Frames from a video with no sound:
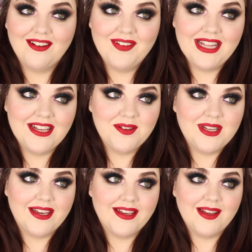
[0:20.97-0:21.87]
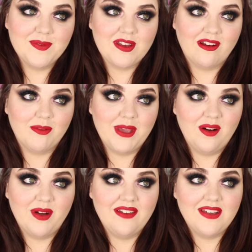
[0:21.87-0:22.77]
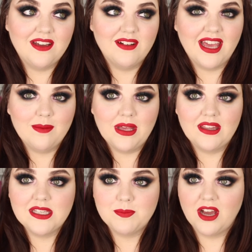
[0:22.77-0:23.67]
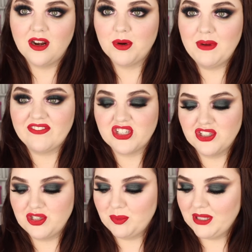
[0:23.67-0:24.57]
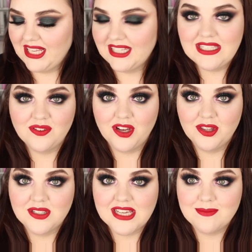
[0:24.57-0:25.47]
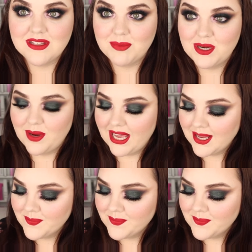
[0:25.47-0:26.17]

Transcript: I feel like doing a I'm sorry for being away video again, but at this point I'll probably have to go do a playlist for all the times I've been away.